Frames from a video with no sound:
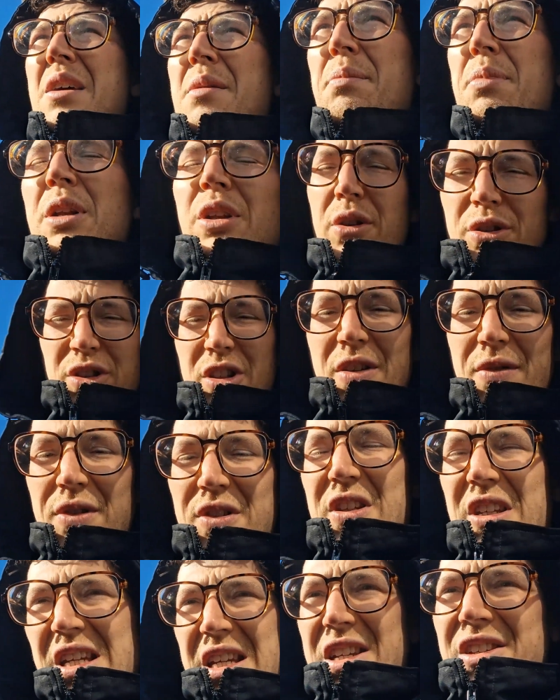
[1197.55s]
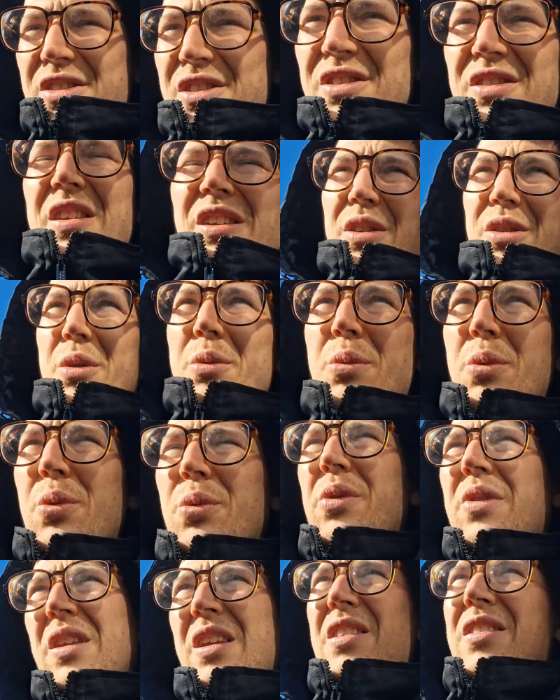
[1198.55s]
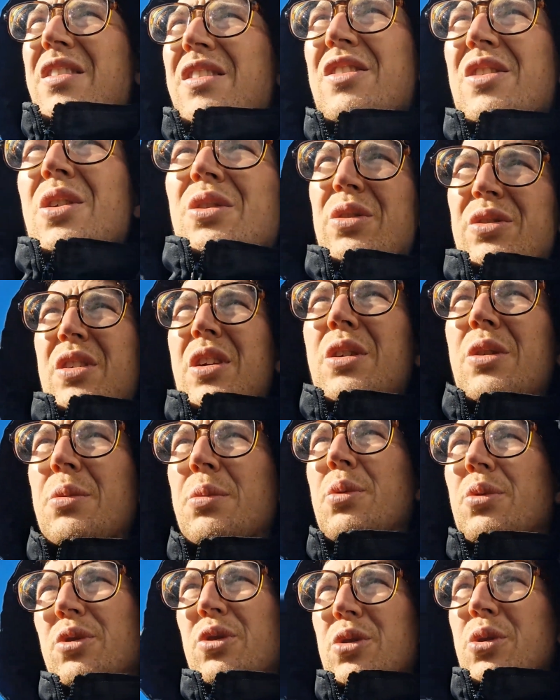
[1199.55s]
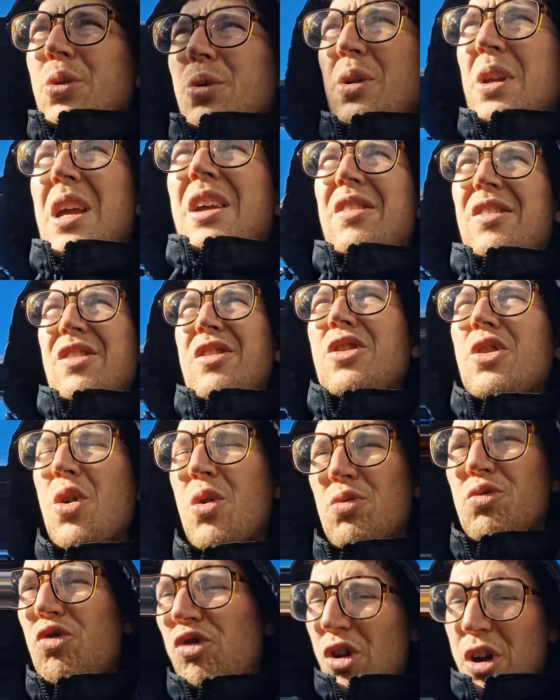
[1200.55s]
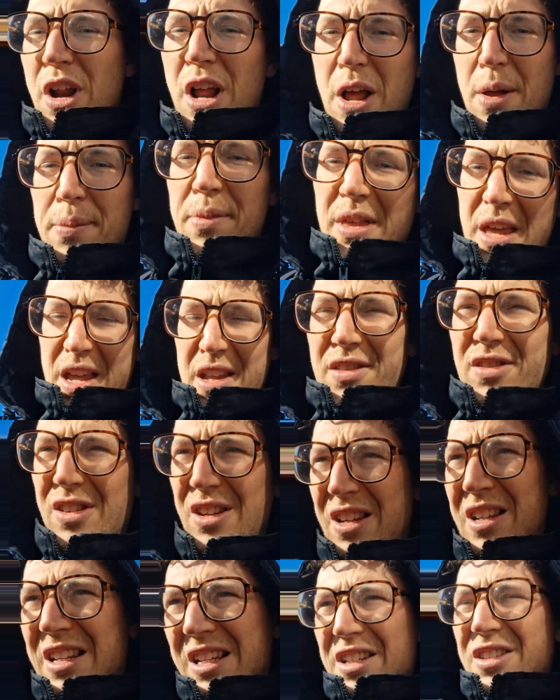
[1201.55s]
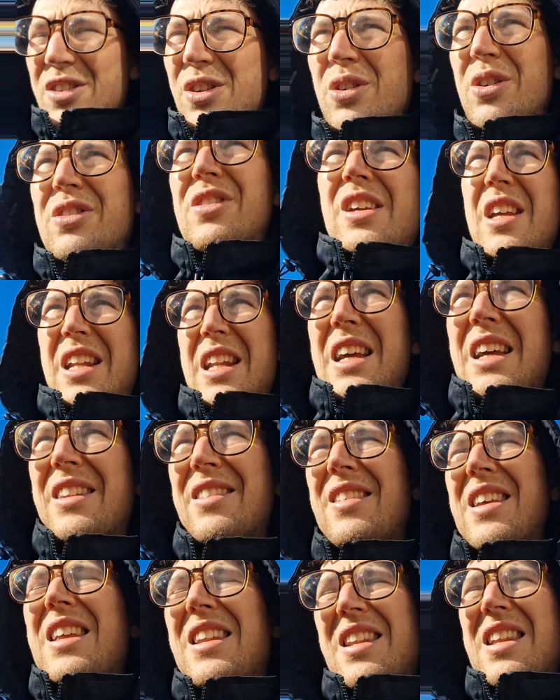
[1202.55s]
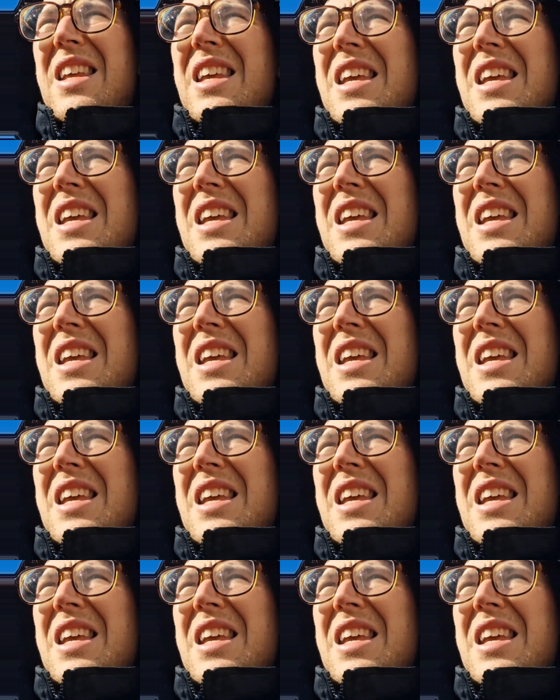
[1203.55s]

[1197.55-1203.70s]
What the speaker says: But longevity isn't terrible with this. It's not terrible at all. Yes, it's not right up there. Certainly it's not a 10 out of 10.